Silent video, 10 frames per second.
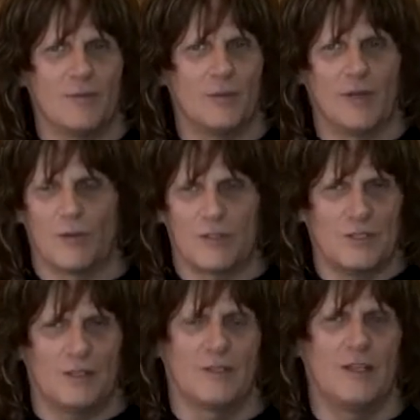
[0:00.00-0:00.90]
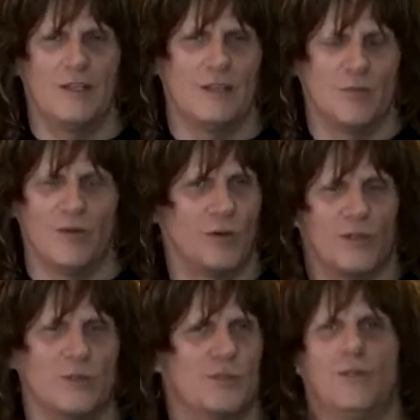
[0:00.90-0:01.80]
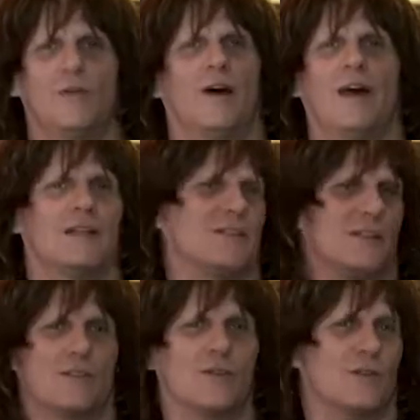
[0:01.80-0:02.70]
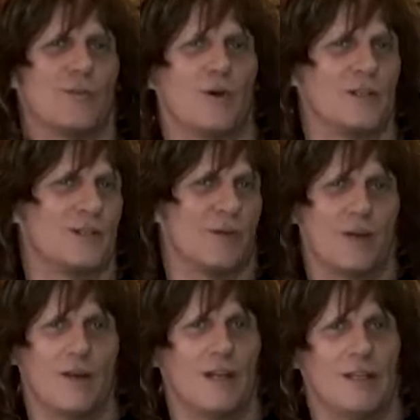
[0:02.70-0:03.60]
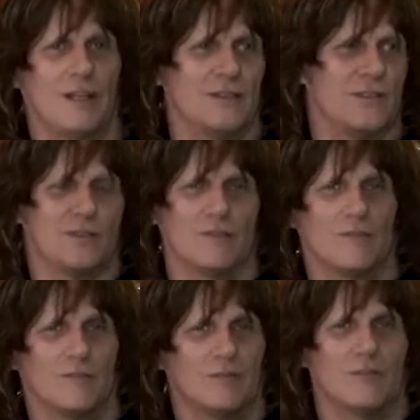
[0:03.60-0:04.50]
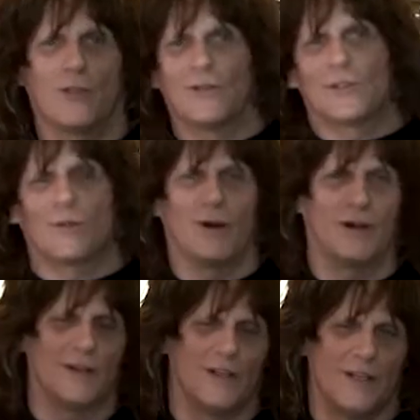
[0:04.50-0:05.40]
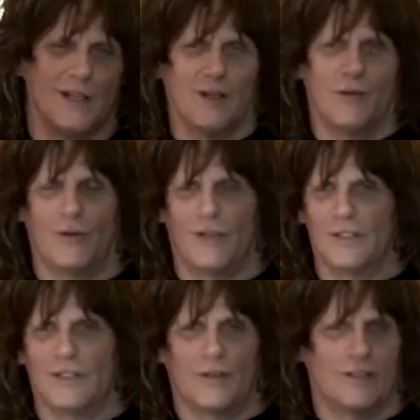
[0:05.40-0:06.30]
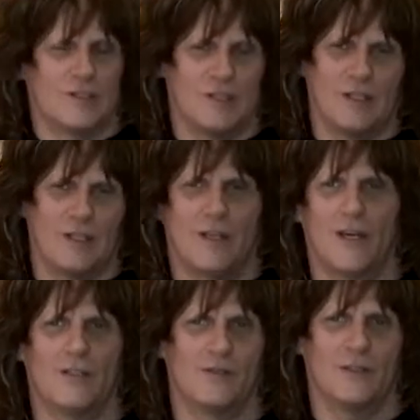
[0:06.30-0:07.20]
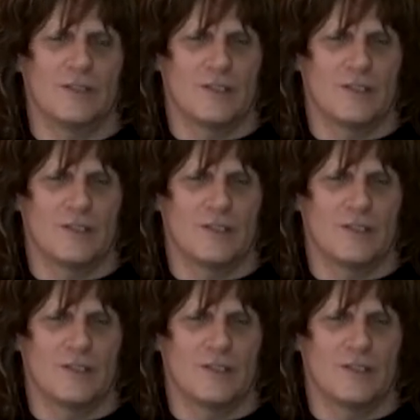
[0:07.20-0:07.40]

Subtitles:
When I was a young kid, my voice was too high to sing certain parts in my granddad's church choir. When I started singing country and